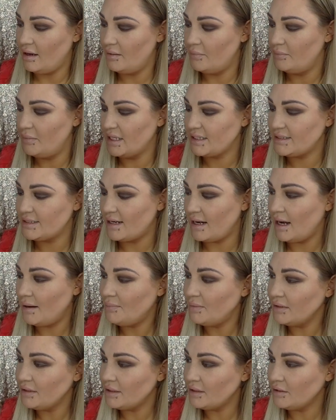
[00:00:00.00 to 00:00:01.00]
mixed it
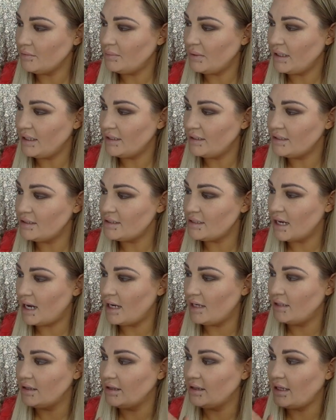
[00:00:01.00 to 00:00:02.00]
up a little bit.
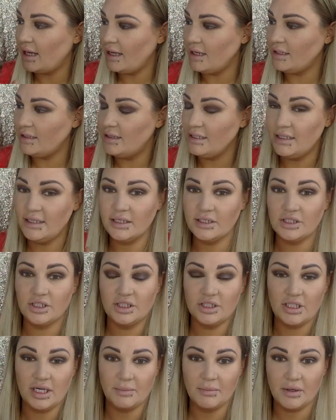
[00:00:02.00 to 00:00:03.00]
I like the
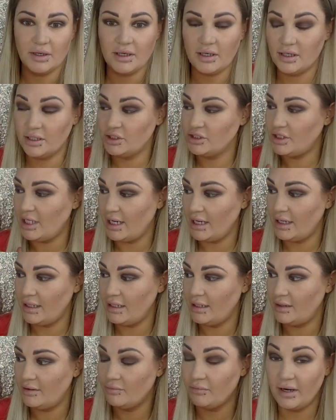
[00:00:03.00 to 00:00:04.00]
shimmer
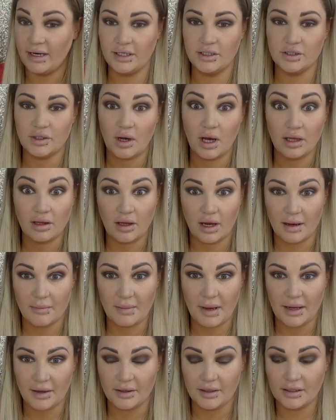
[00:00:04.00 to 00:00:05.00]
shade range a lot
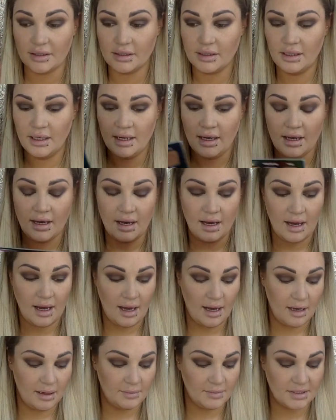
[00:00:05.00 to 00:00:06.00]
better.
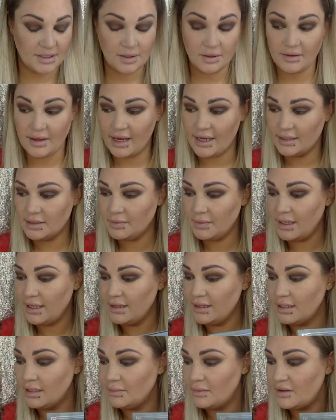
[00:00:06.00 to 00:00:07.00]
So that's what I
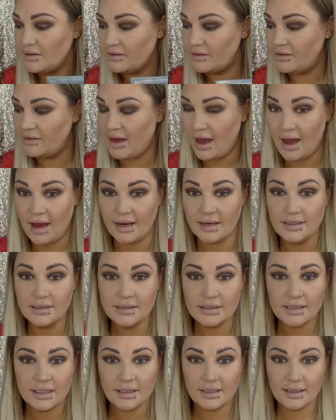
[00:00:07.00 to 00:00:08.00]
think about
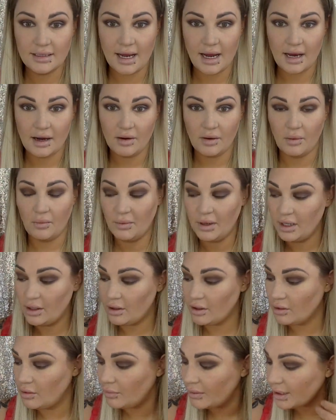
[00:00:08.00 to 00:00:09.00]
that. Now we
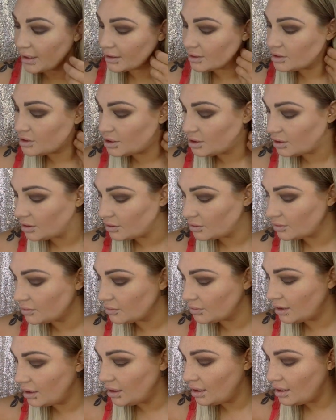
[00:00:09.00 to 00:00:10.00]
are going
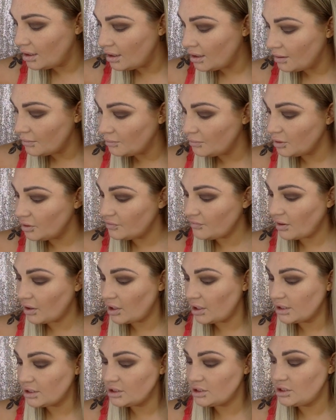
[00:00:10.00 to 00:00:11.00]
to move
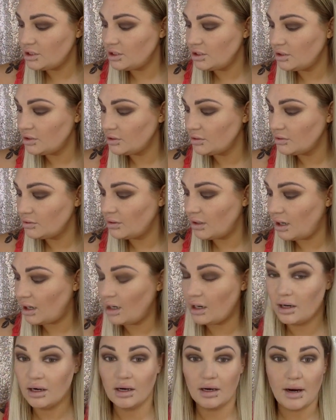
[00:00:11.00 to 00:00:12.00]
on to
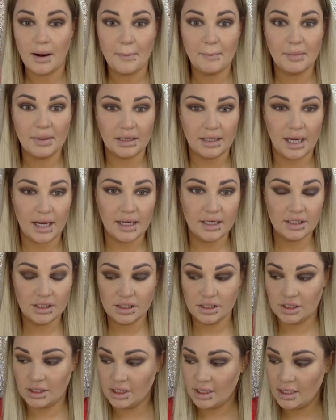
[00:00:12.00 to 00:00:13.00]
our
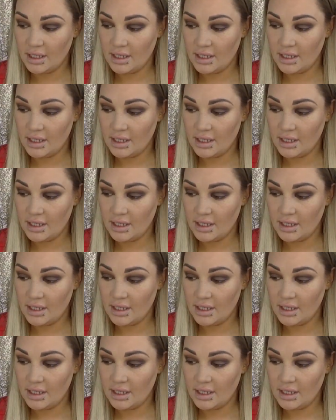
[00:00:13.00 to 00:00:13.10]
blush.